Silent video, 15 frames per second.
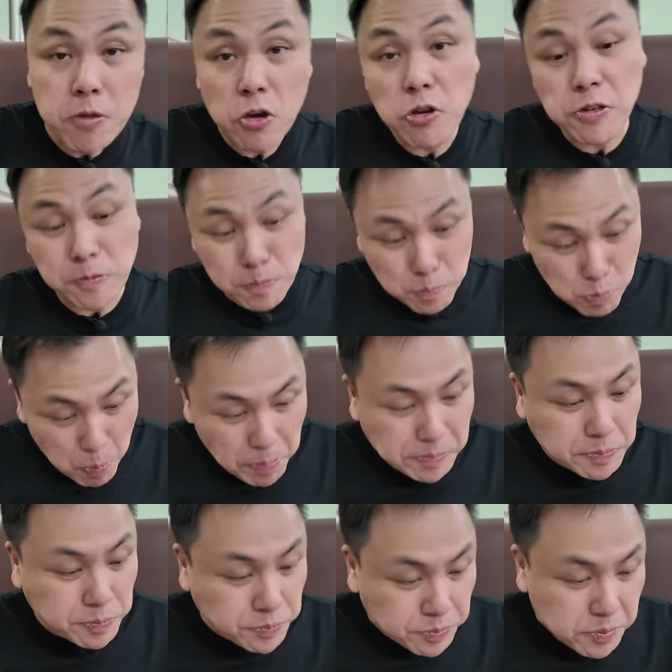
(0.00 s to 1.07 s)
Okay.
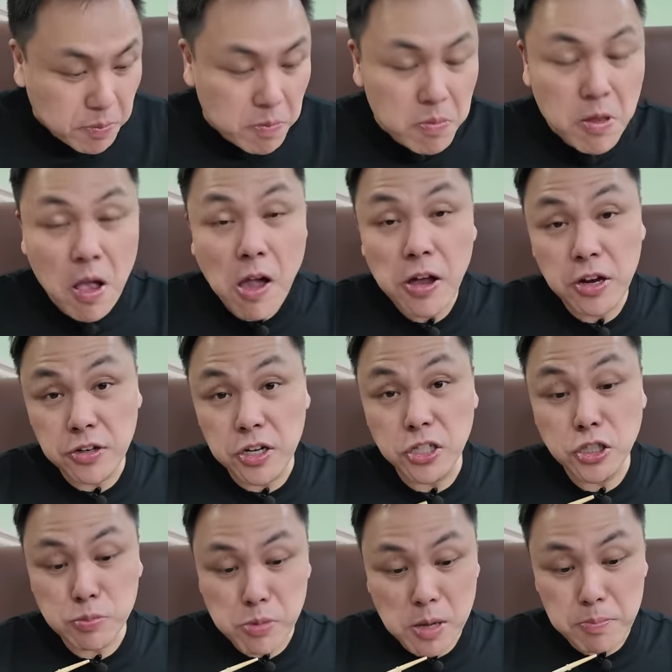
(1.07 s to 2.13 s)
A
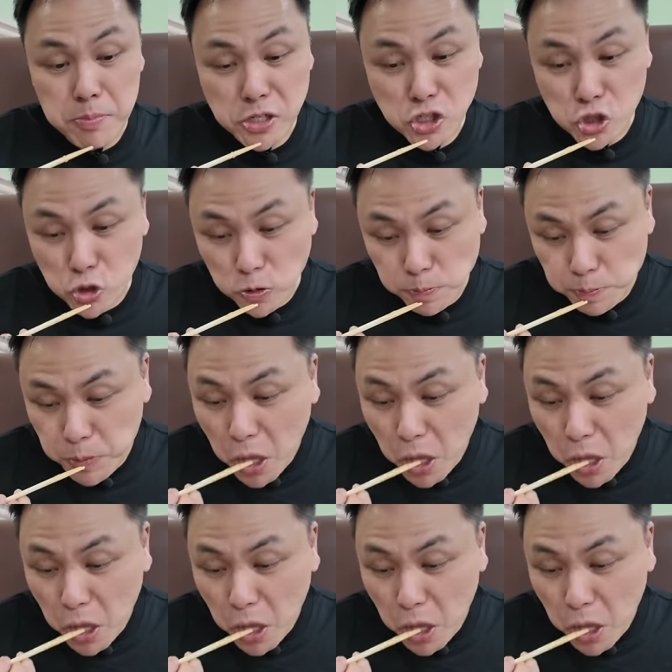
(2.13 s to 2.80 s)
nice plump mussel